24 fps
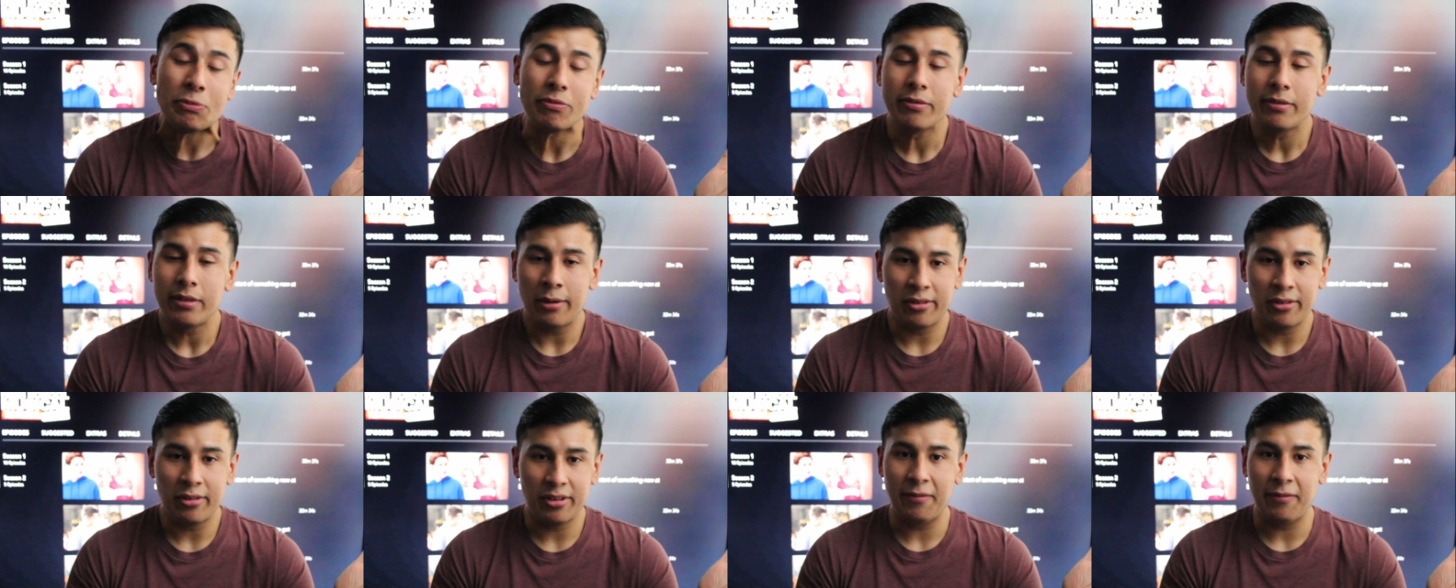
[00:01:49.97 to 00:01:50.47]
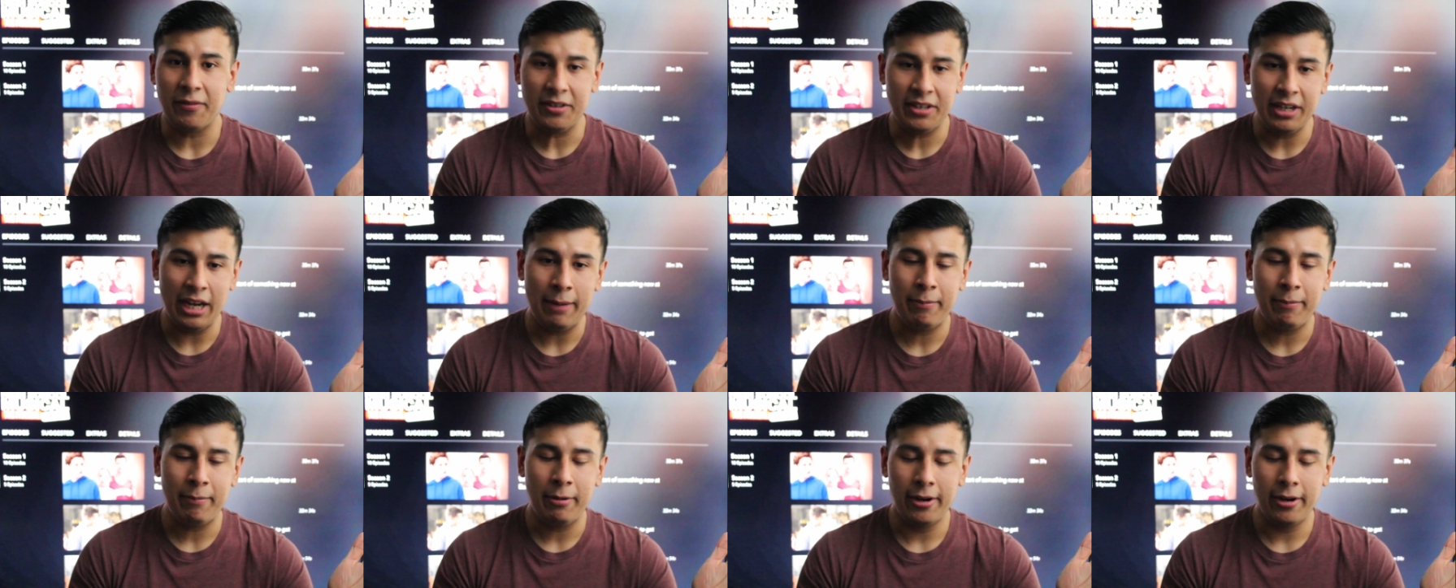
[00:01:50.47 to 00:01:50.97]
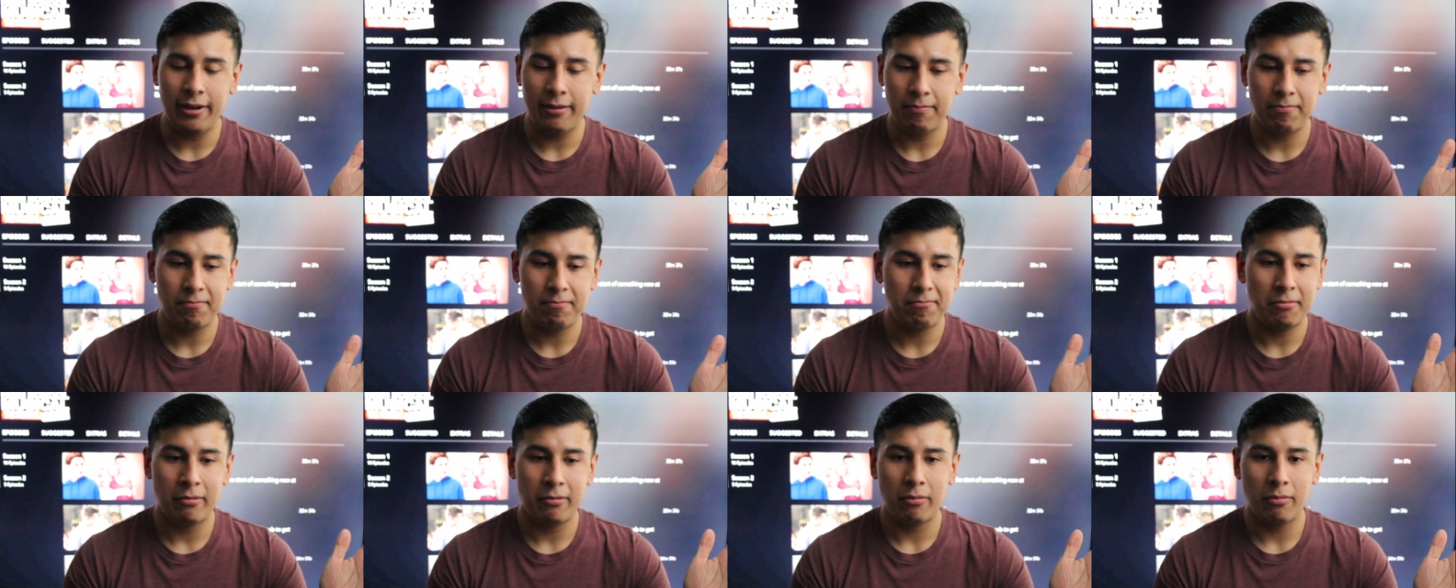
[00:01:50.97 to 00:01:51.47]
That was a different time period.
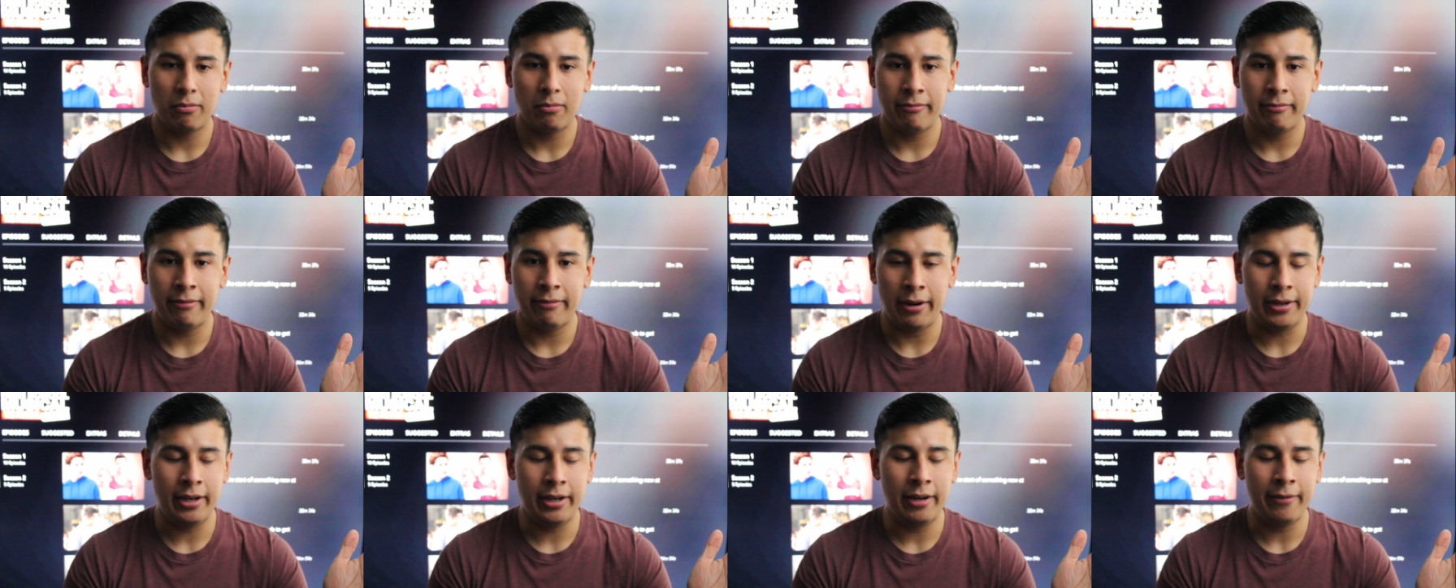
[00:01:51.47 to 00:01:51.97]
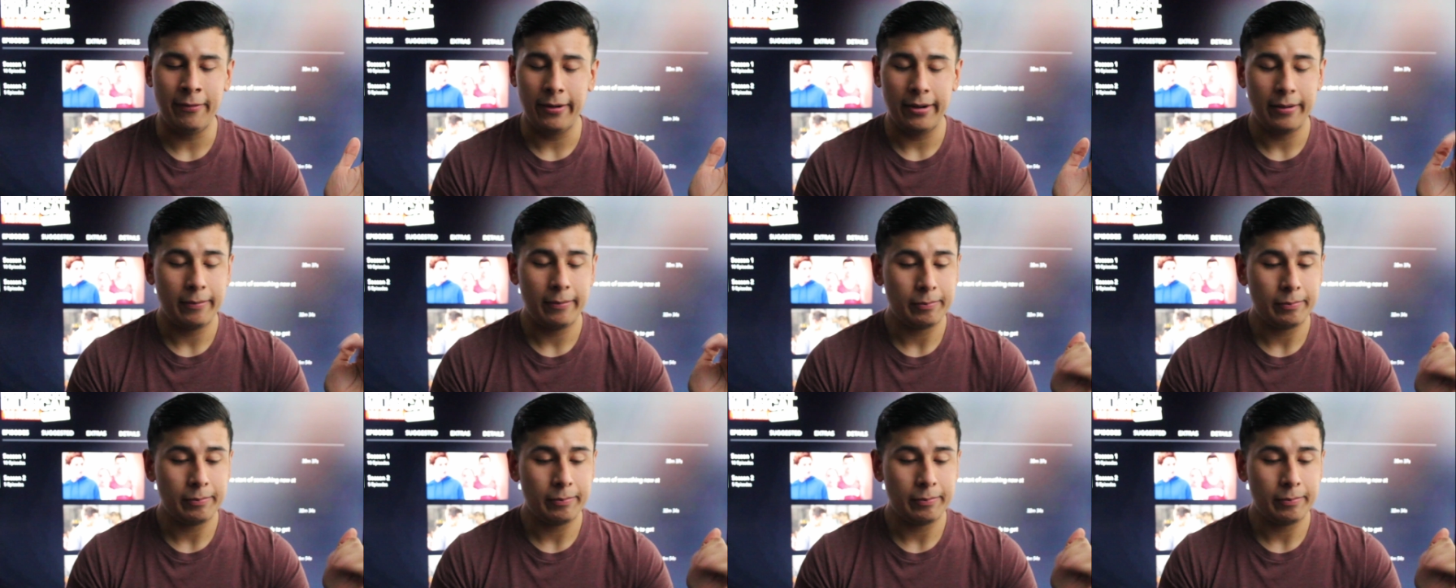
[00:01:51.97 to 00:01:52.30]
Very different.